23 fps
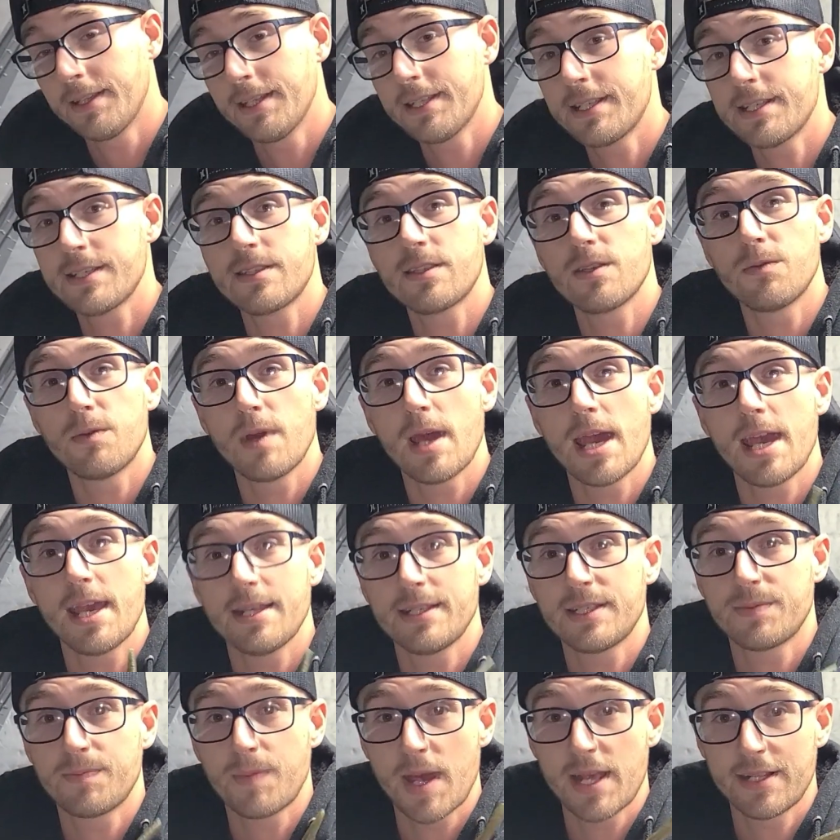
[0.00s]
this is the way
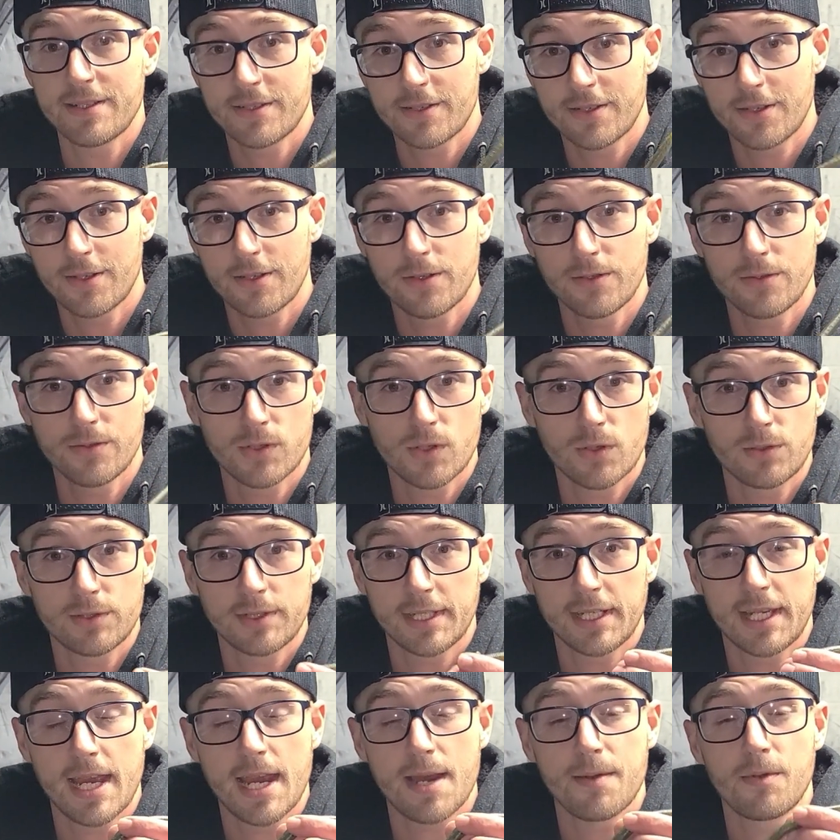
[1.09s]
Spencer, who's holding
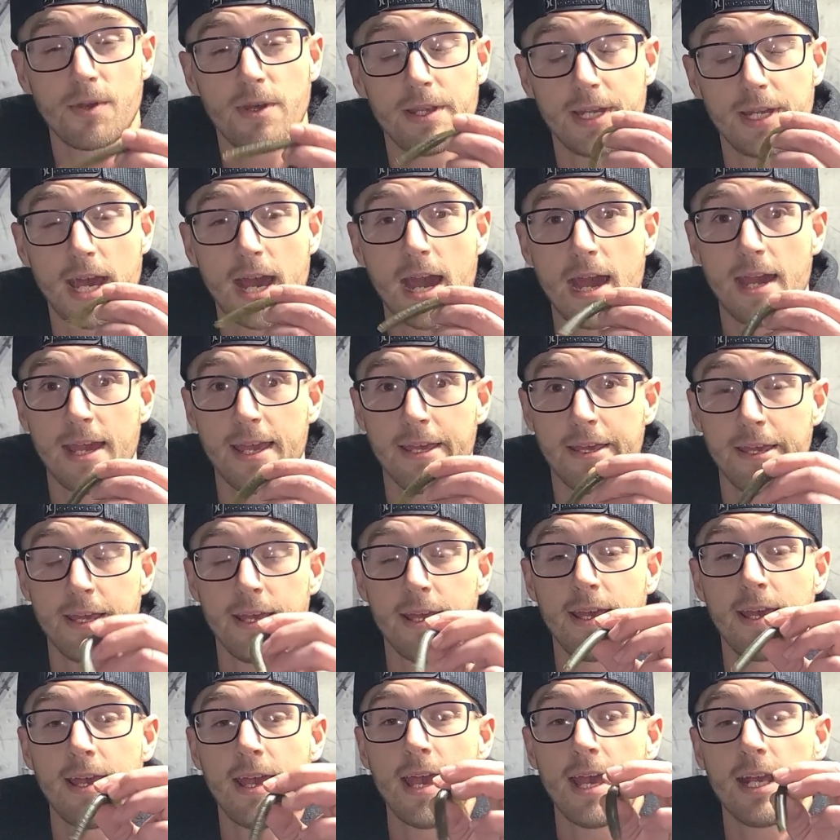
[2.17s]
the camera, and I
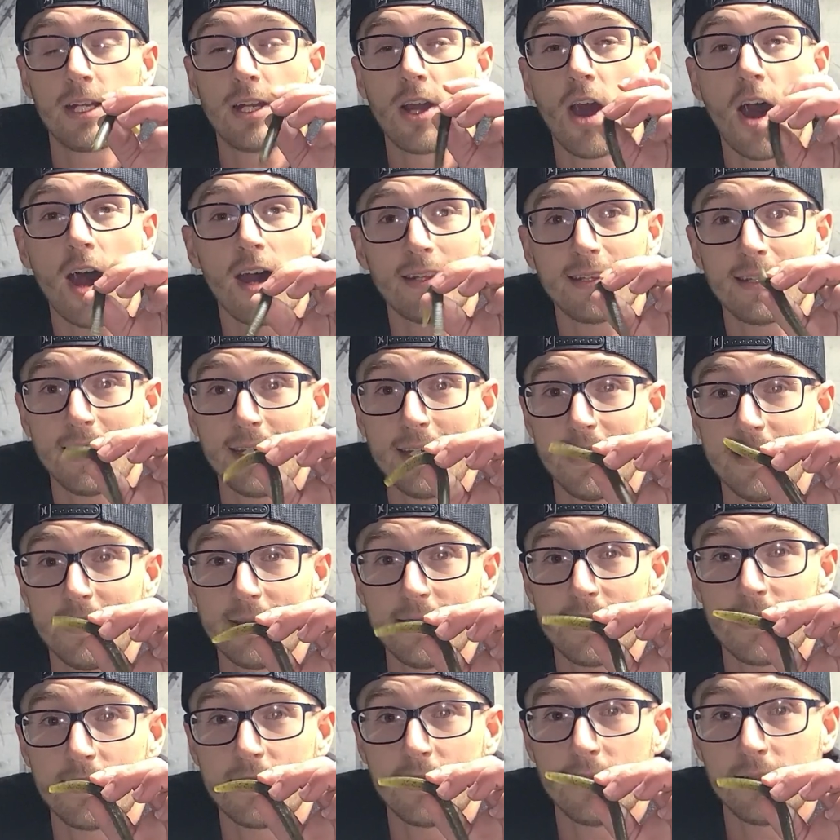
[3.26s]
caught
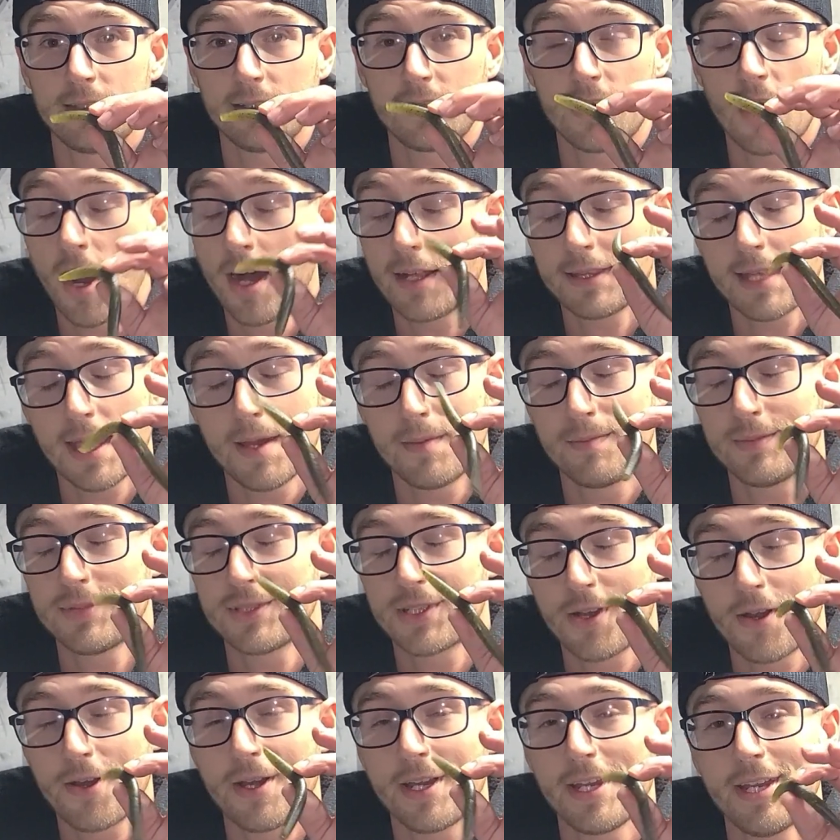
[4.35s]
them
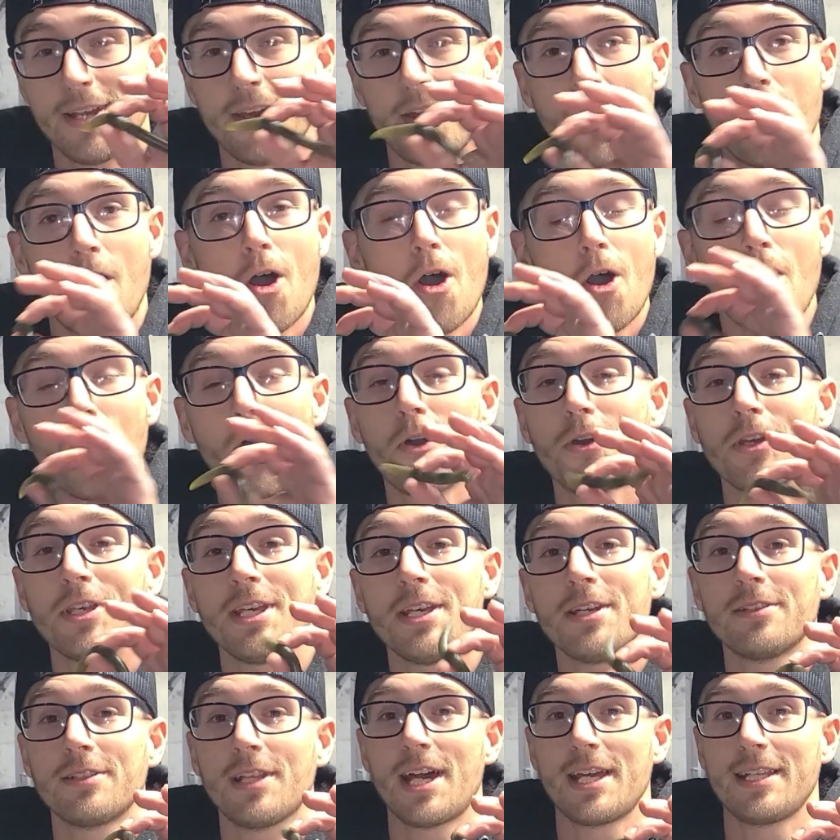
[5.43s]
all
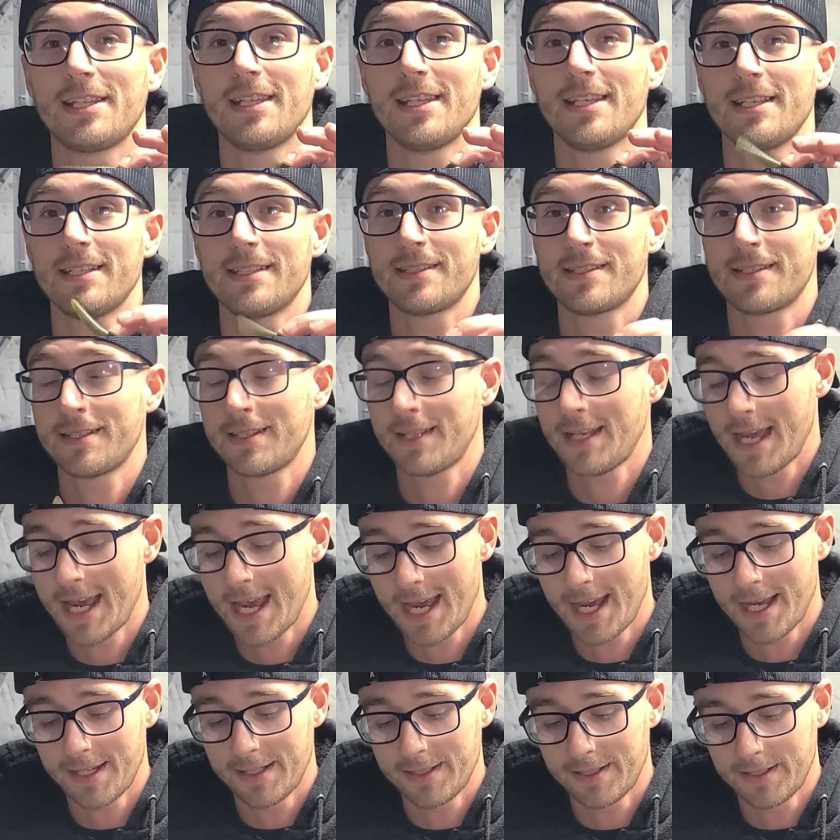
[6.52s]
year like this.
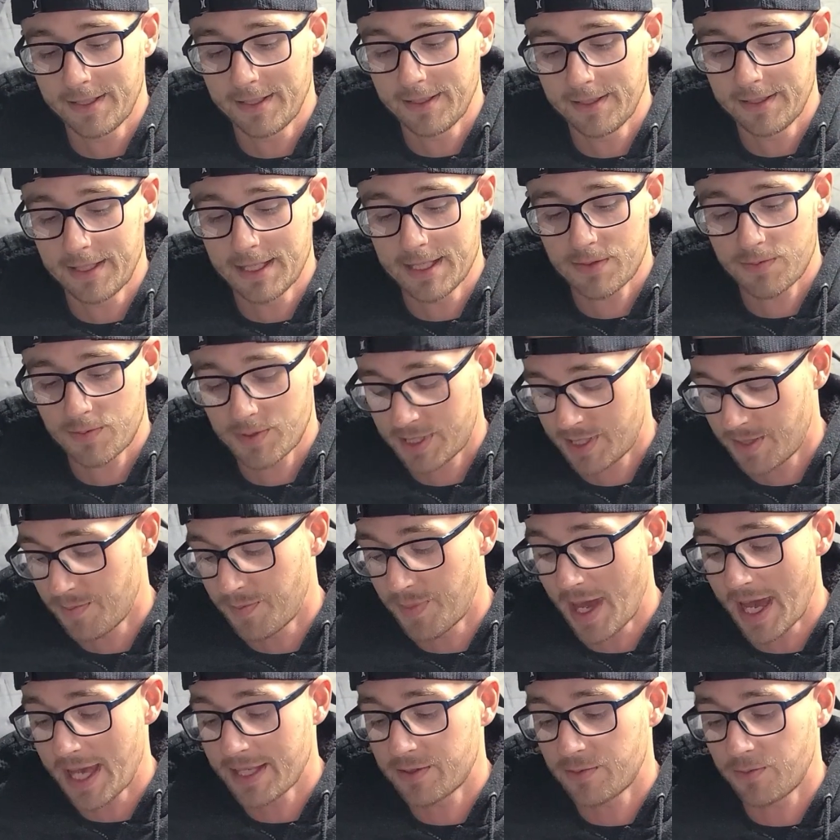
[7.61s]
And this was the
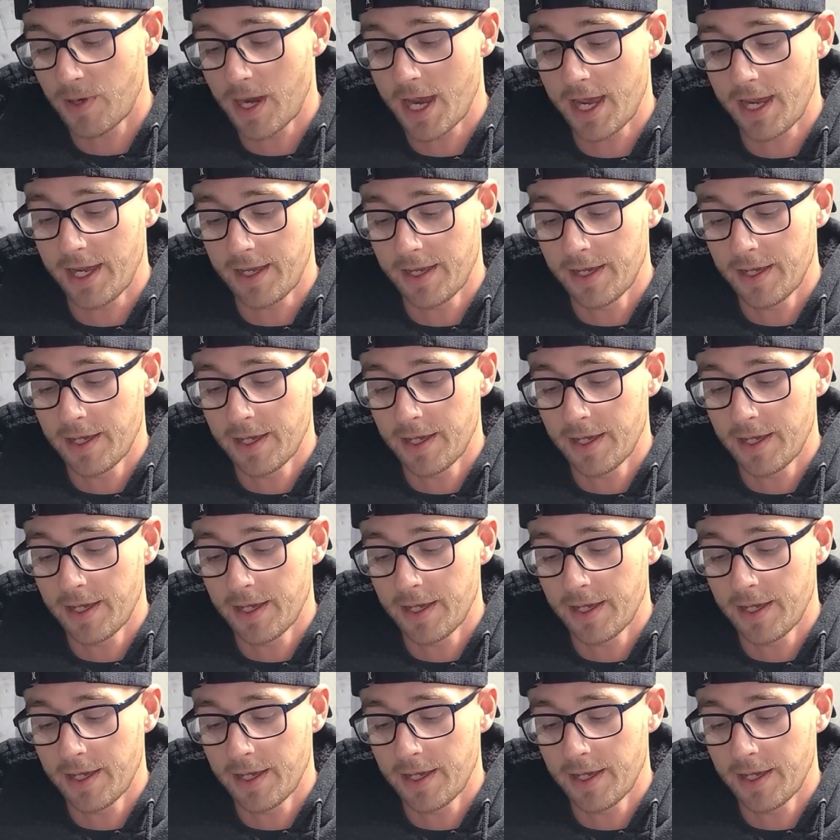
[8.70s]
best way.